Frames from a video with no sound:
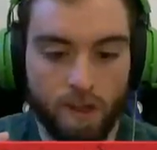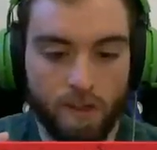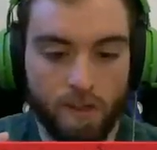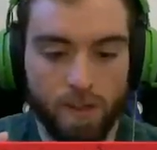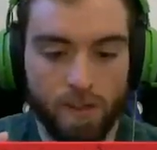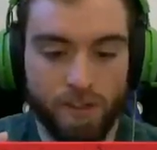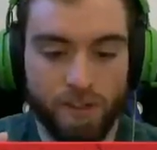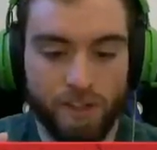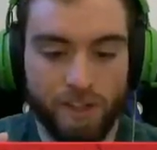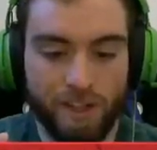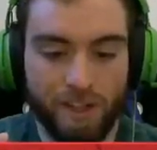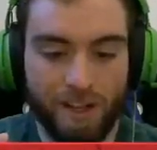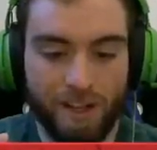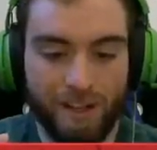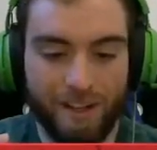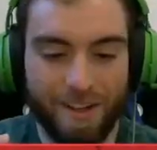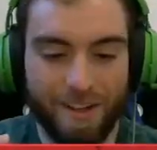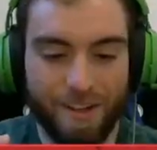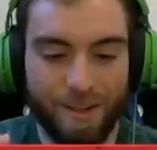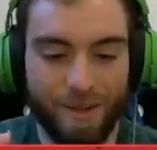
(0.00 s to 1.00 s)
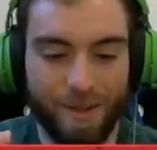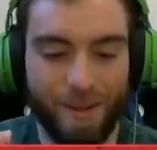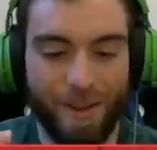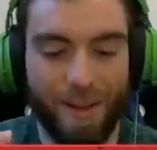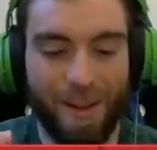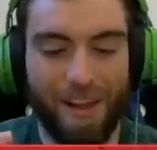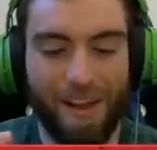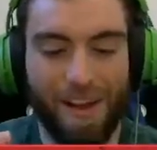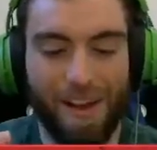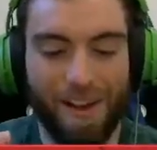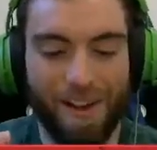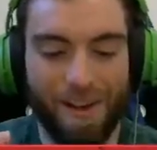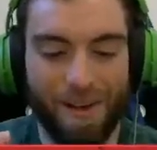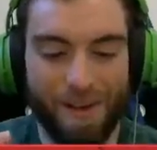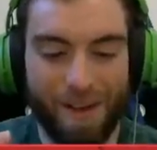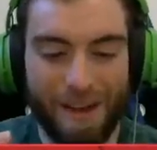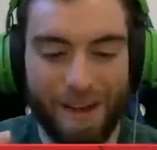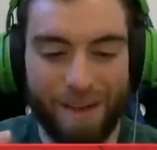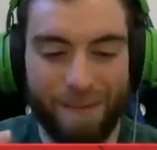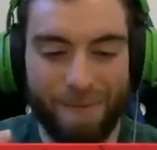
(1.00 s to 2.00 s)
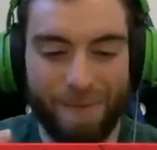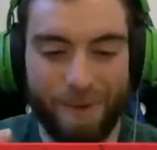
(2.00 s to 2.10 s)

Just uh, do a little auto aim.